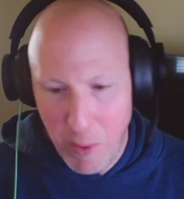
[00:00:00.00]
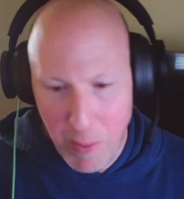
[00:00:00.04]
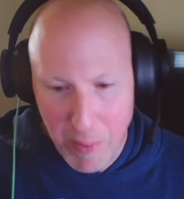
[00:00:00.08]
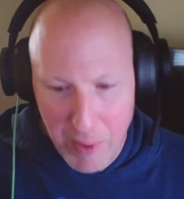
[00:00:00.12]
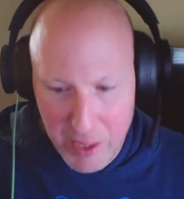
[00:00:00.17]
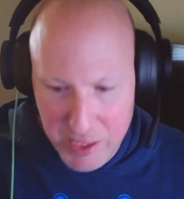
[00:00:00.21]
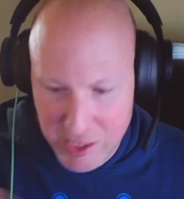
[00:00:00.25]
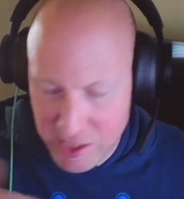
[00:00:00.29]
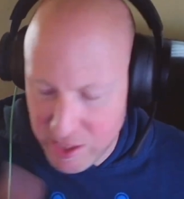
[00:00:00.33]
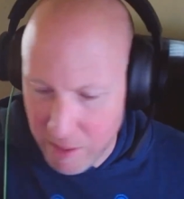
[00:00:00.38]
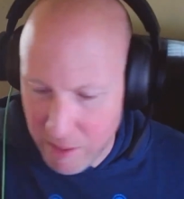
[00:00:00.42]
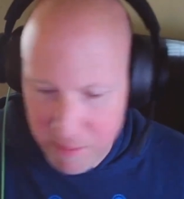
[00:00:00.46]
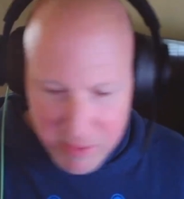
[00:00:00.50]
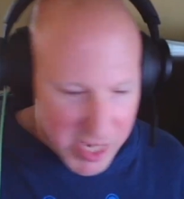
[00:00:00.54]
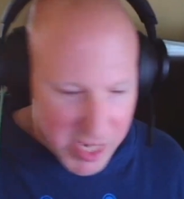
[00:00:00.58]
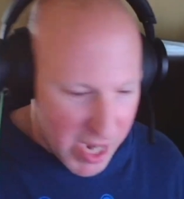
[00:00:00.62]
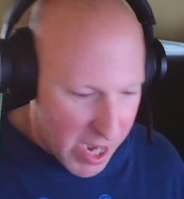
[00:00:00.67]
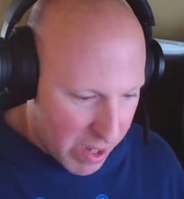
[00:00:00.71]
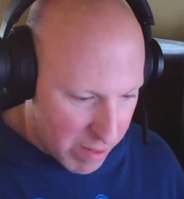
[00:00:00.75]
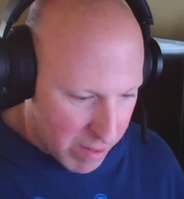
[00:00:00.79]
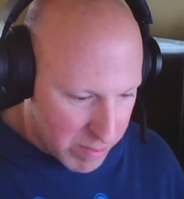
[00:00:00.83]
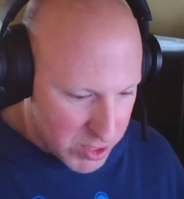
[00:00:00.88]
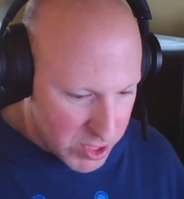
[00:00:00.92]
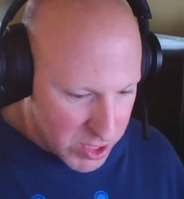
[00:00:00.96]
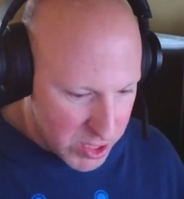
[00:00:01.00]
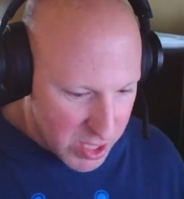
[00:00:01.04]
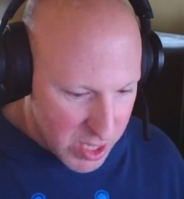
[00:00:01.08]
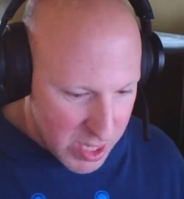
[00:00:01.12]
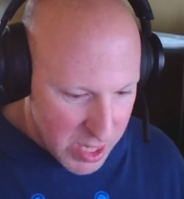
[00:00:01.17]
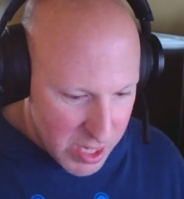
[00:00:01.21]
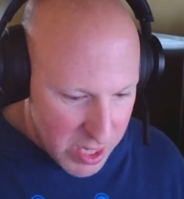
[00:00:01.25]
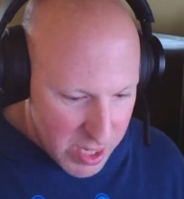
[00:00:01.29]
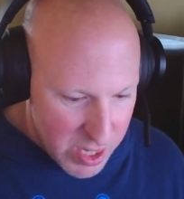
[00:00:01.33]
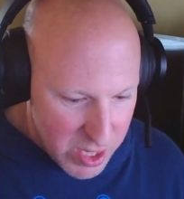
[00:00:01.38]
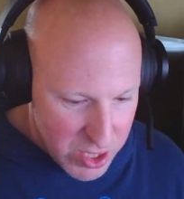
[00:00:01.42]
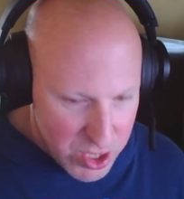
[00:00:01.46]
But sometimes
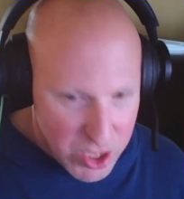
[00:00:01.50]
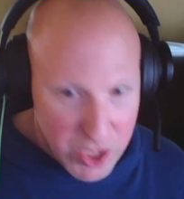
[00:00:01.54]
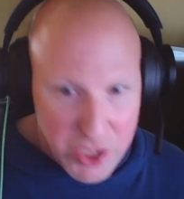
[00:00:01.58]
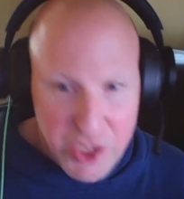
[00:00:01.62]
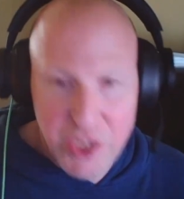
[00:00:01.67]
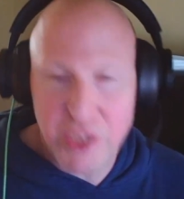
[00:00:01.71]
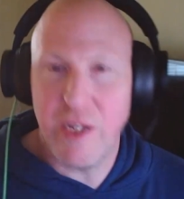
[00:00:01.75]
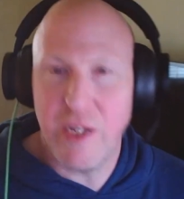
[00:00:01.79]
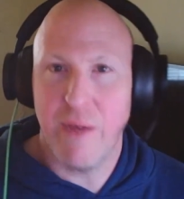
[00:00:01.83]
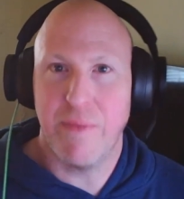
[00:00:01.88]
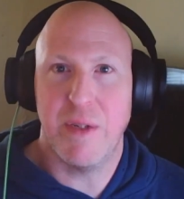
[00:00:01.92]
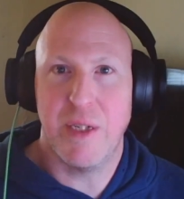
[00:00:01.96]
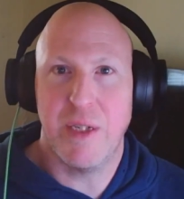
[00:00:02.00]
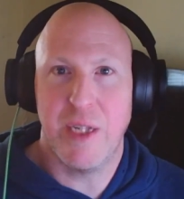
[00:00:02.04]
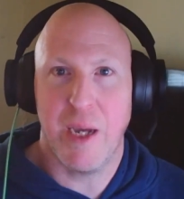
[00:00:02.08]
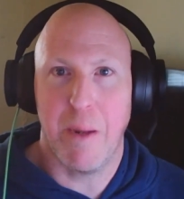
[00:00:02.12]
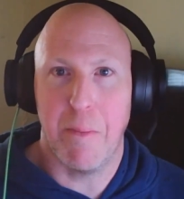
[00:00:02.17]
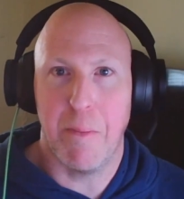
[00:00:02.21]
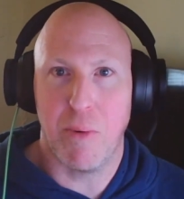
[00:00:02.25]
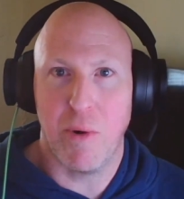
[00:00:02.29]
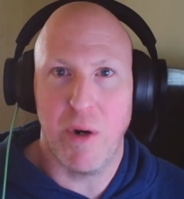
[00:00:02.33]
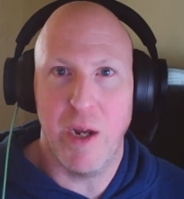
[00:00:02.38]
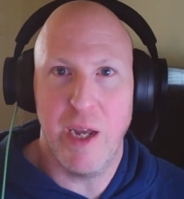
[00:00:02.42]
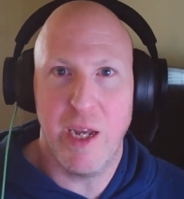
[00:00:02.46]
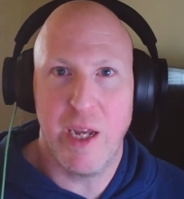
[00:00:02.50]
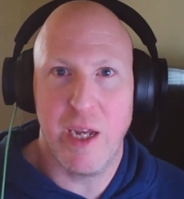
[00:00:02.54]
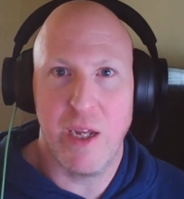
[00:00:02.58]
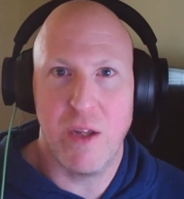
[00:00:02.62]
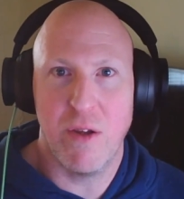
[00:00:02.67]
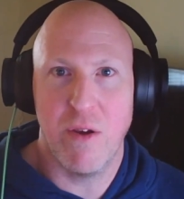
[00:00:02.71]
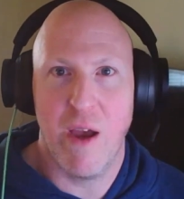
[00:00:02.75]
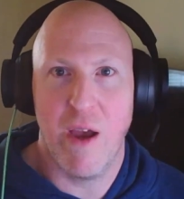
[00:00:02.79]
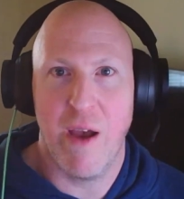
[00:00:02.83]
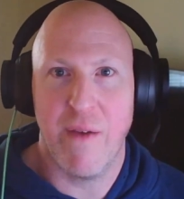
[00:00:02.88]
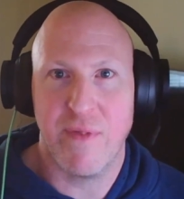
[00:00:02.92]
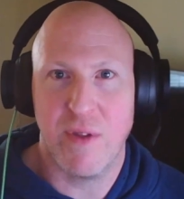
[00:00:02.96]
you just have to take a break and
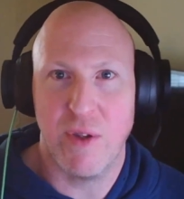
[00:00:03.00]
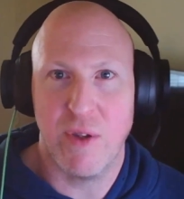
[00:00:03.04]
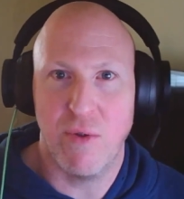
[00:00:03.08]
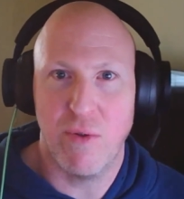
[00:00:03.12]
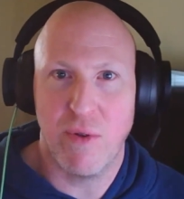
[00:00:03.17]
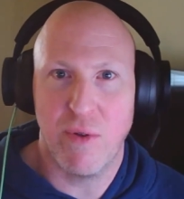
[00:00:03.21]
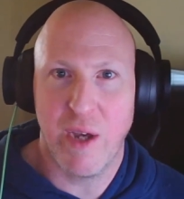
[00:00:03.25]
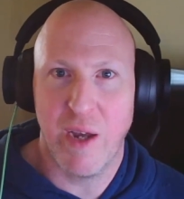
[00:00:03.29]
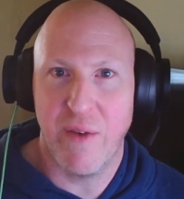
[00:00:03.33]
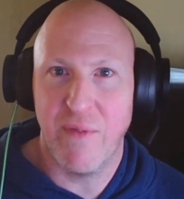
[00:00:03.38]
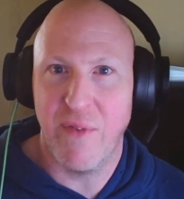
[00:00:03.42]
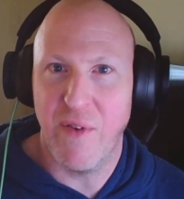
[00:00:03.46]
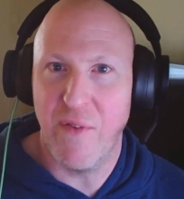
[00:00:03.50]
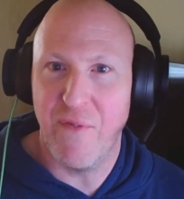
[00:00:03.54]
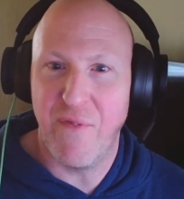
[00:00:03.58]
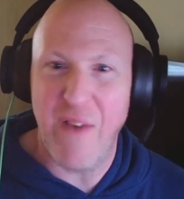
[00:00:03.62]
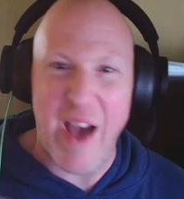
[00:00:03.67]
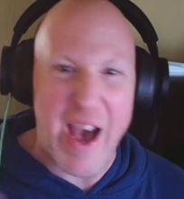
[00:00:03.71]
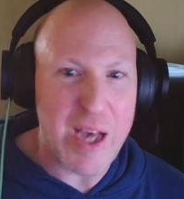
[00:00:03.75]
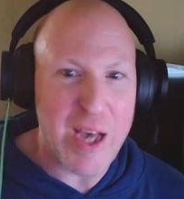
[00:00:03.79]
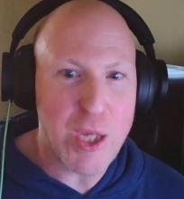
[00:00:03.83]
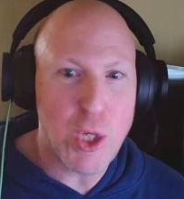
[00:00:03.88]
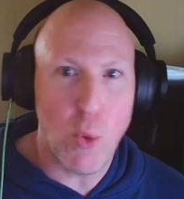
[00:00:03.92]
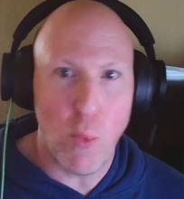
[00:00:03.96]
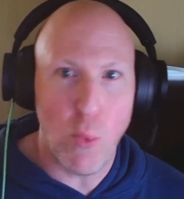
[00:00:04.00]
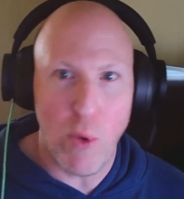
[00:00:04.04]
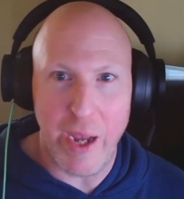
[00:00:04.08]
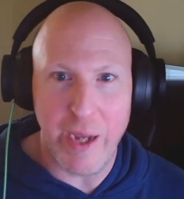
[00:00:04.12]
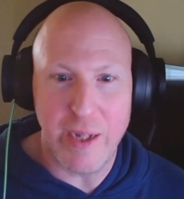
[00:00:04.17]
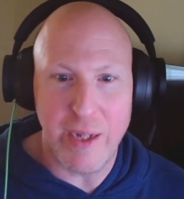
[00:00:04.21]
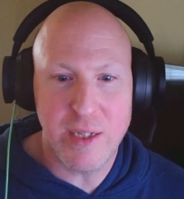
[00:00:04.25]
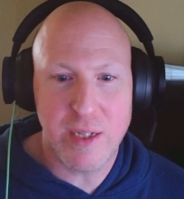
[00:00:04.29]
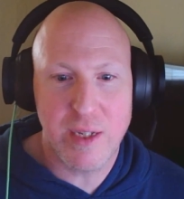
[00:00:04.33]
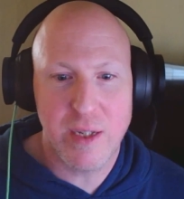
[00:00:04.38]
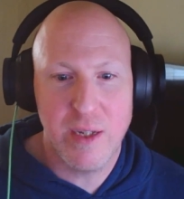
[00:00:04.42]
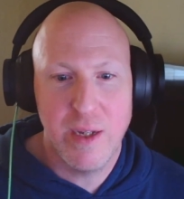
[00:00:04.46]
you have to kind of
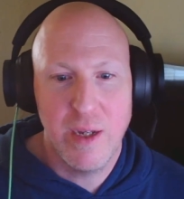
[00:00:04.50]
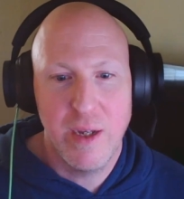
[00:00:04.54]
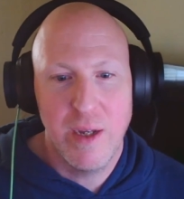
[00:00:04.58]
evaluate,